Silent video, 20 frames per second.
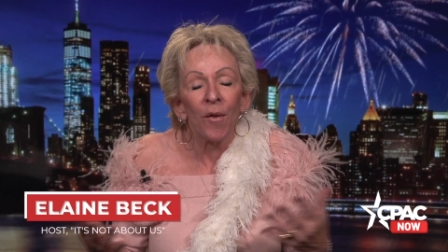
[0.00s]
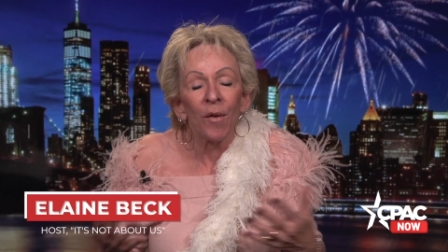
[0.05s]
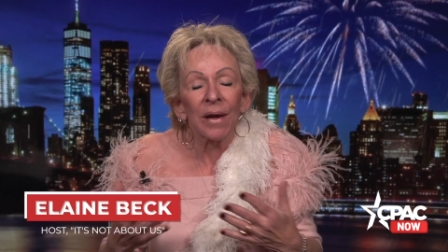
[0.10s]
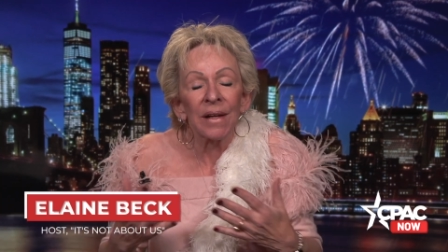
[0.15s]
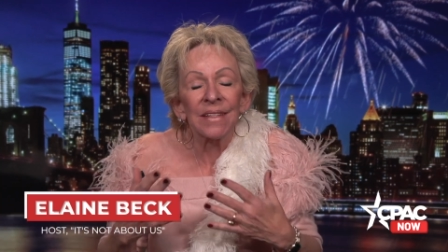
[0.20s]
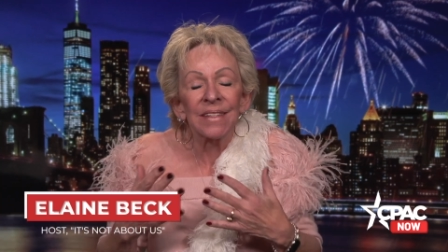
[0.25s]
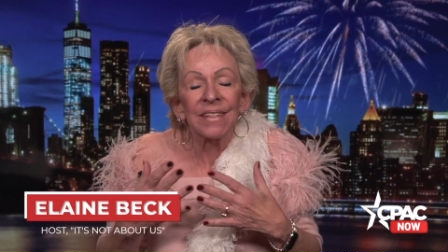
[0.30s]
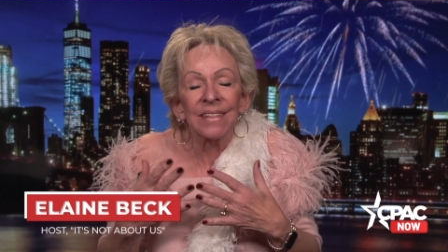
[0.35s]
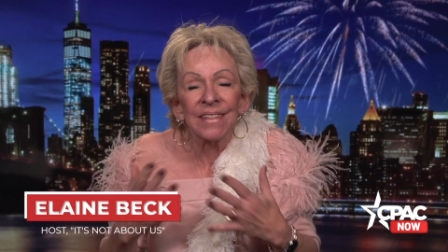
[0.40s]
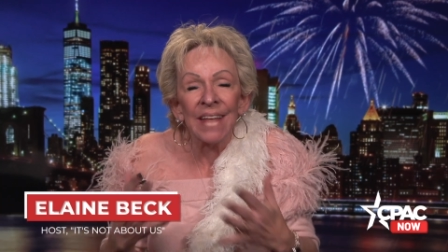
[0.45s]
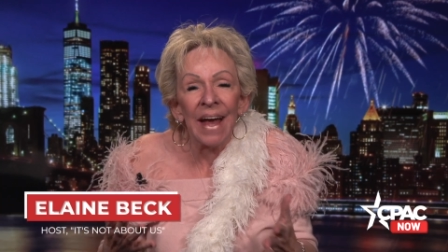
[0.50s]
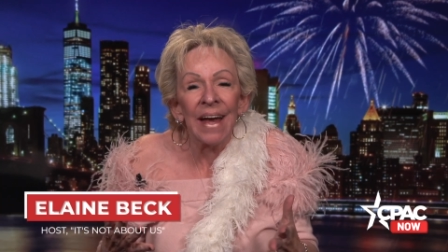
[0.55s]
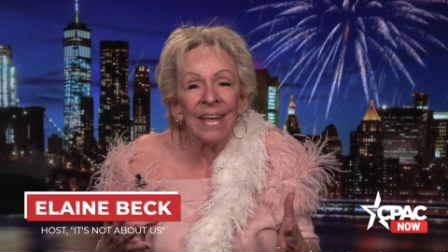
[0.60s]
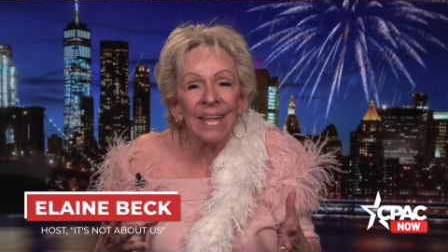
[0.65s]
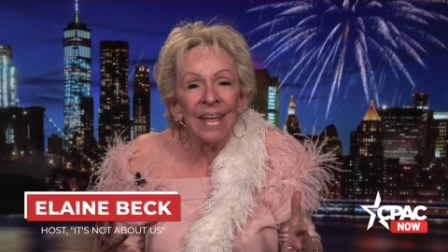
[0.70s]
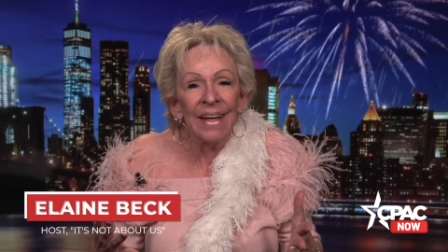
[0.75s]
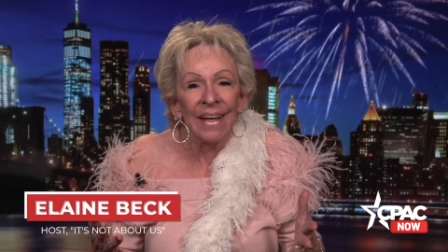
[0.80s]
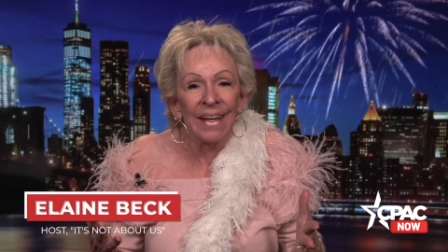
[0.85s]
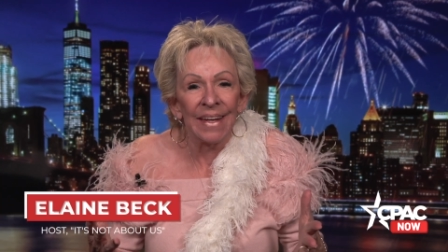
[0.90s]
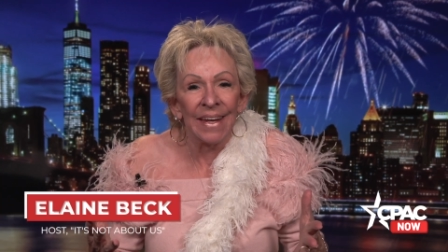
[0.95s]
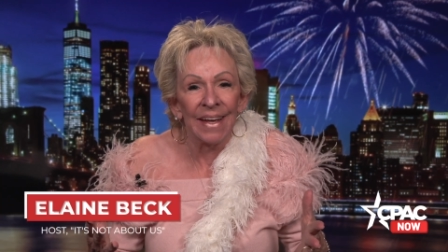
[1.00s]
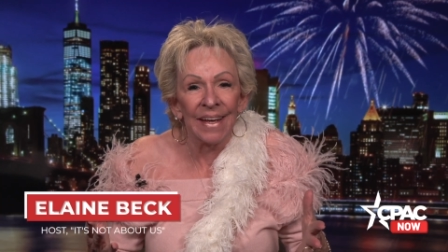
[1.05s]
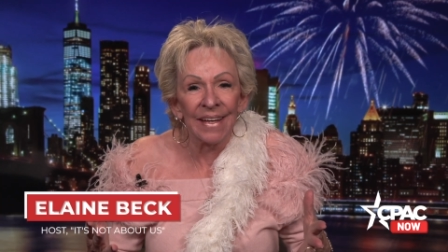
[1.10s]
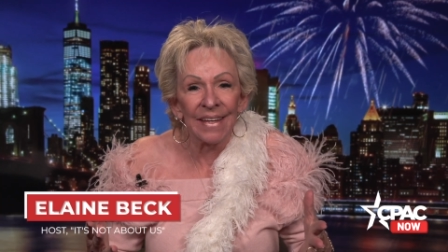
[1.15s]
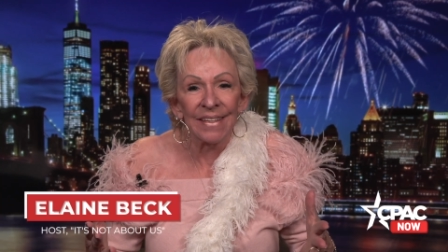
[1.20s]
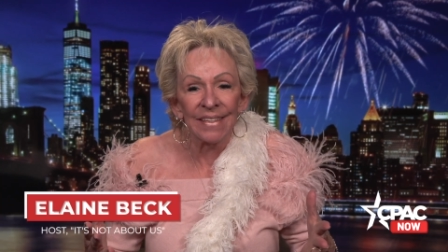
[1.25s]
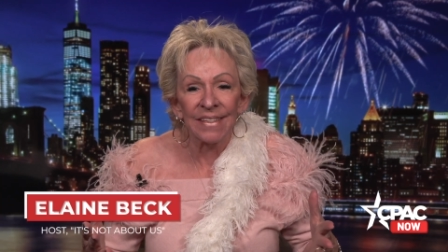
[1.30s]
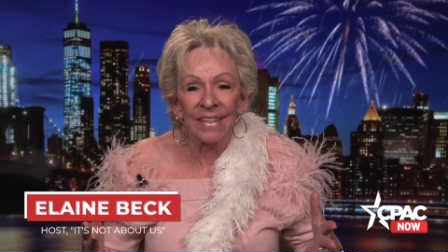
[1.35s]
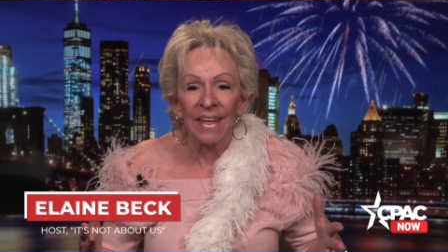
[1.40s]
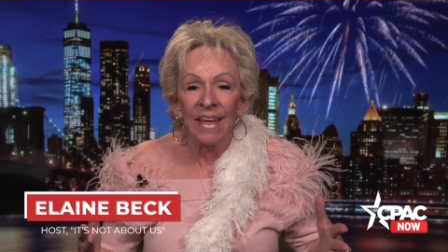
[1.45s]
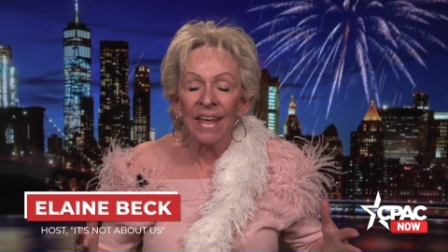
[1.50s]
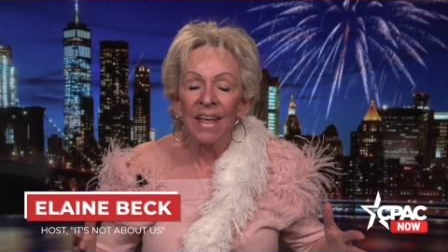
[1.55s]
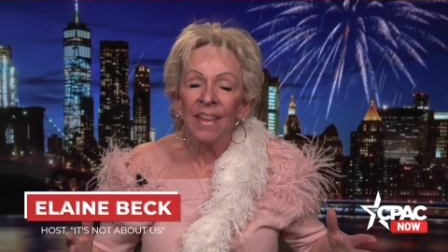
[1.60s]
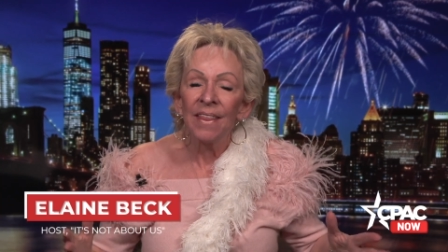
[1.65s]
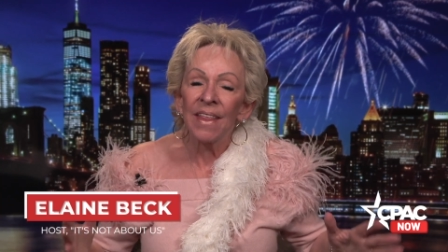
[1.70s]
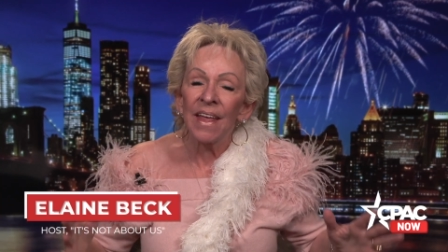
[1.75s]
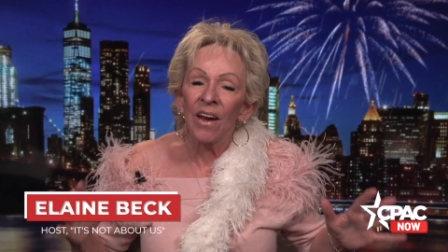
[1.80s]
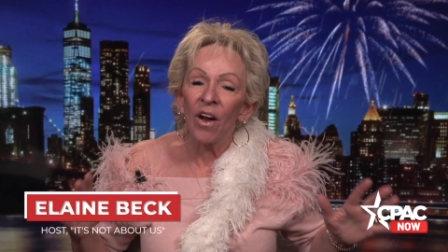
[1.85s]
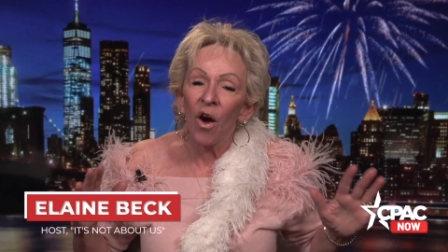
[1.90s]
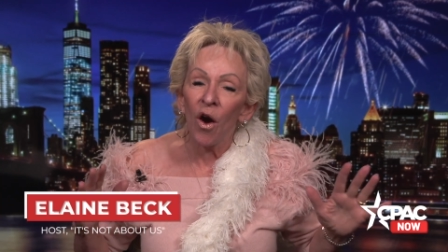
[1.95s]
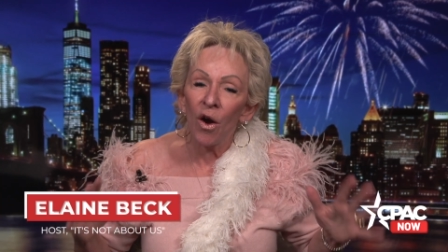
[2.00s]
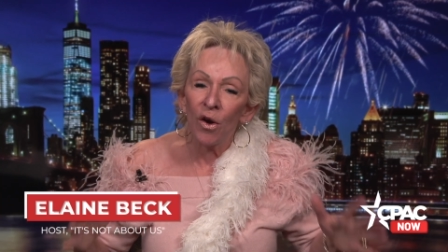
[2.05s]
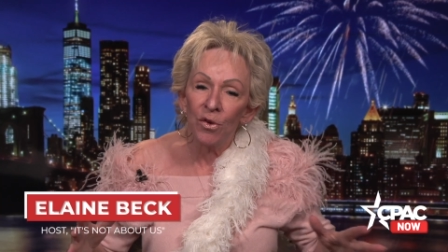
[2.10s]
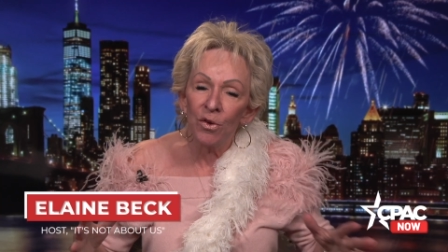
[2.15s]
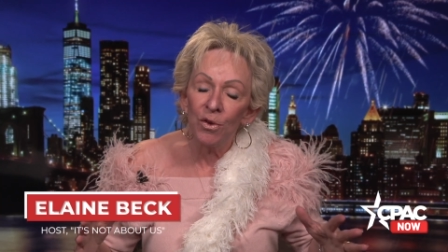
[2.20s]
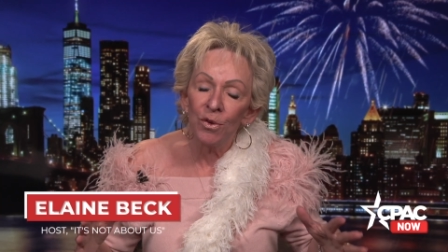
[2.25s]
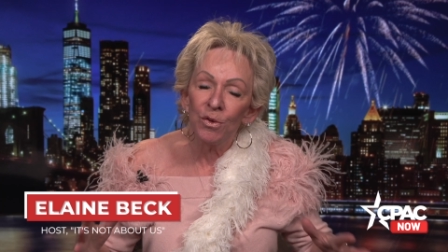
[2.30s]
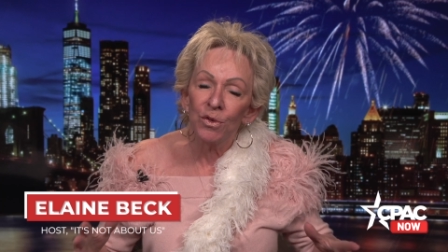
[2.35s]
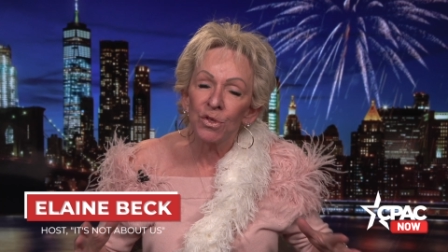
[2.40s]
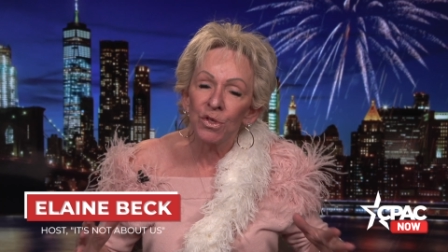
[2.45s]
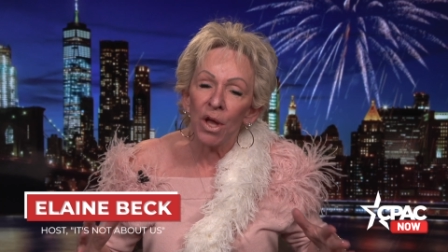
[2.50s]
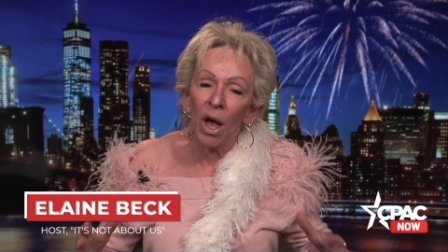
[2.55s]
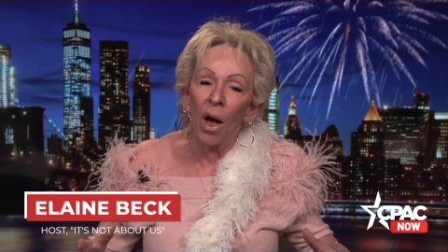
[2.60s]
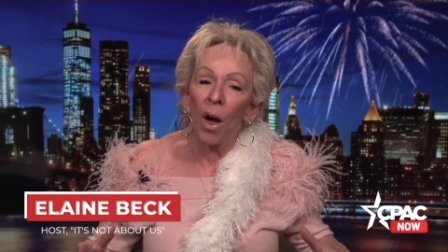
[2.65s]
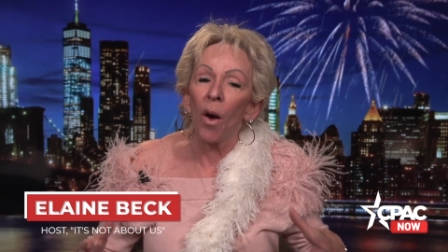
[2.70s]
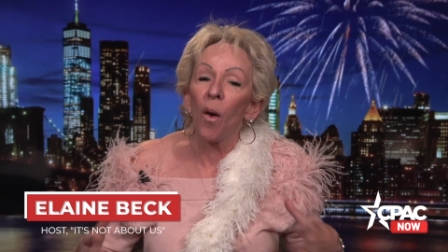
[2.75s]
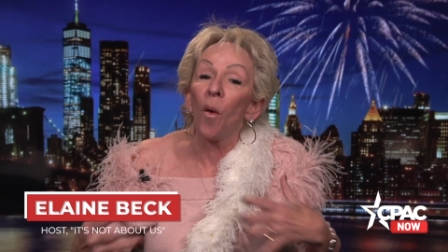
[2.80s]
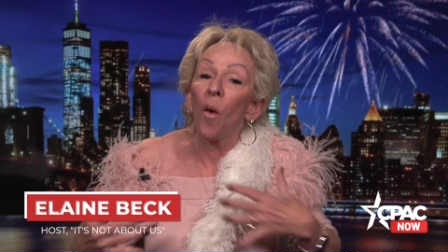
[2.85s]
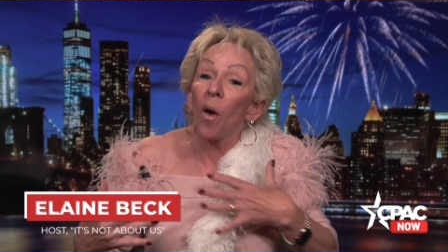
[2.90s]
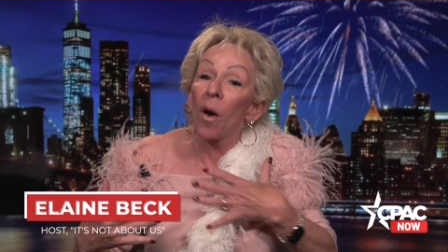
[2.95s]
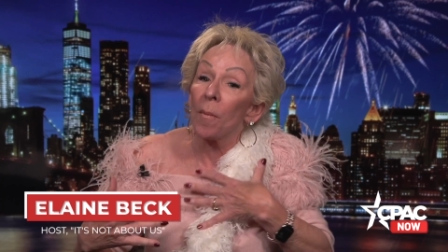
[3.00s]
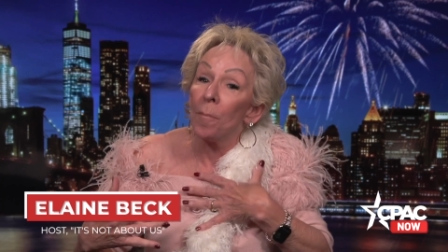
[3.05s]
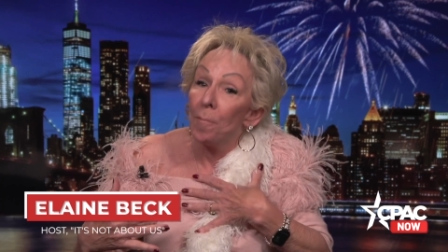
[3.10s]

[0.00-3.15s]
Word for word: How exciting it is that our new show,